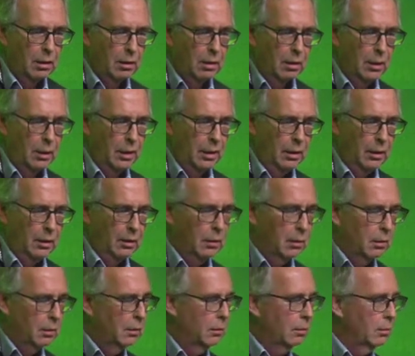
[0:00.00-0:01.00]
The
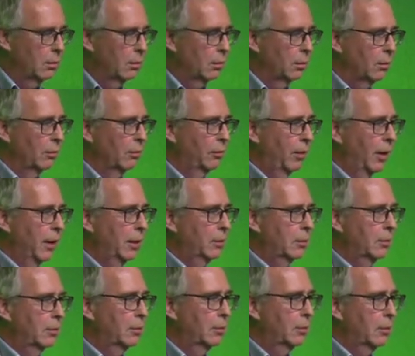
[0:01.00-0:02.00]
sort of
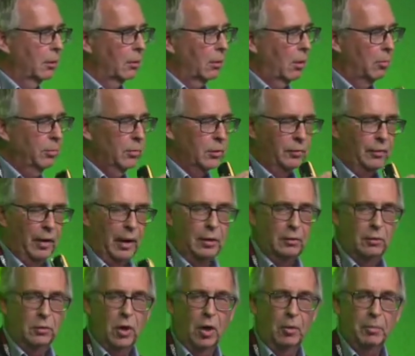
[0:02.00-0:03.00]
final, or almost
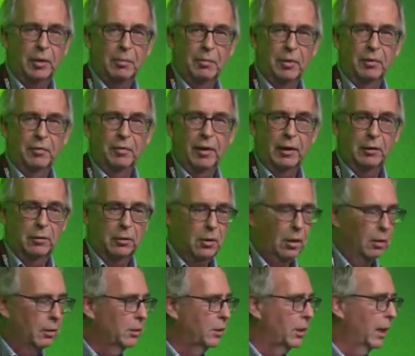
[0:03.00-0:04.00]
final comment, but the final
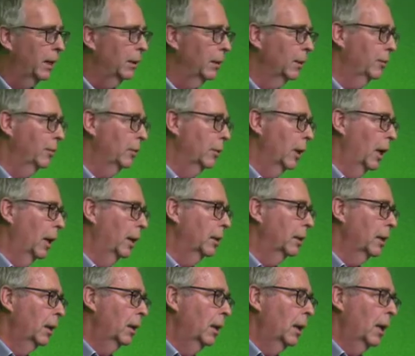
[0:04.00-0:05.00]
content, if you like,
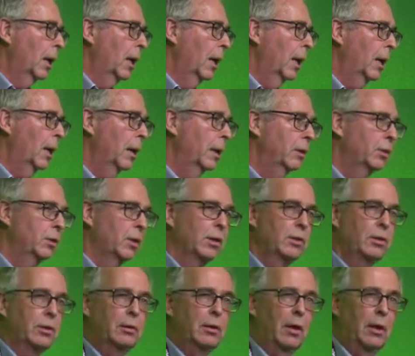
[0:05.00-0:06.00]
is
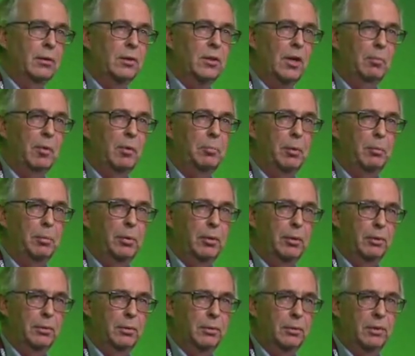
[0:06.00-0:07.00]
just around some of the
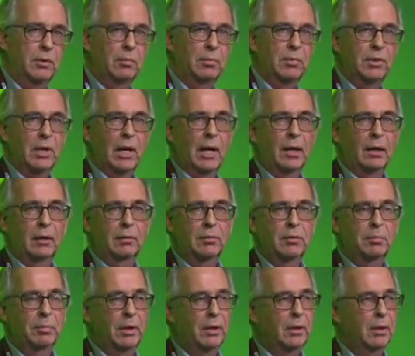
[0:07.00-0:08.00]
proposals themselves,
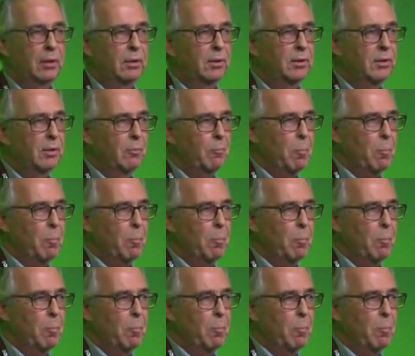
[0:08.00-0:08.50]
because